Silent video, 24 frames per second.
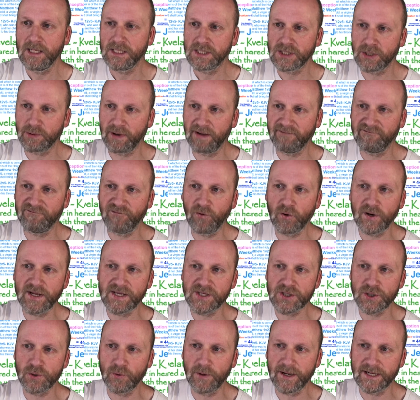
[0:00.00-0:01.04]
So we have
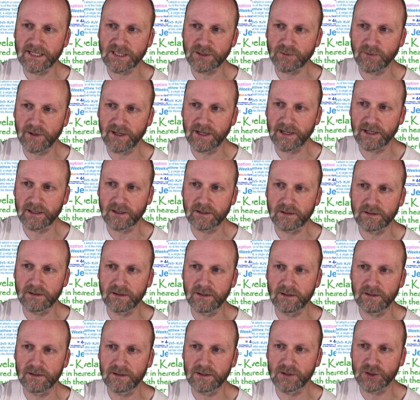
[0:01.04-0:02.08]
42 weeks where
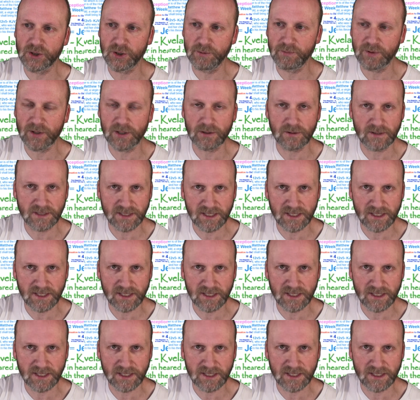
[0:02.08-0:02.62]
Jupiter